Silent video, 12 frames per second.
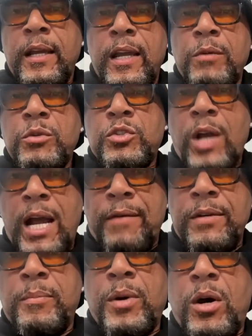It was
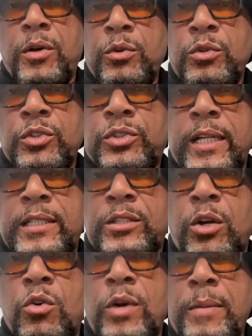driving the ball through the sixth
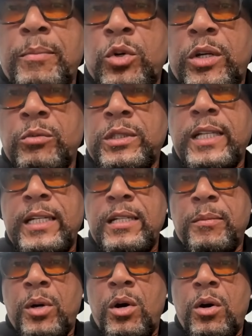hole, and Mookie was hitting
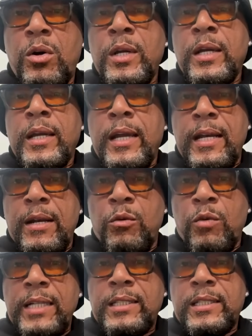the ball in the
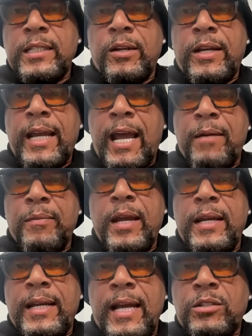right center gap,
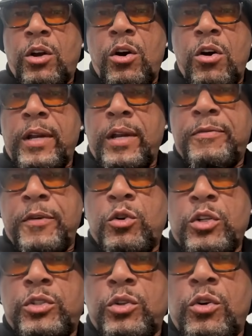and that's all they focus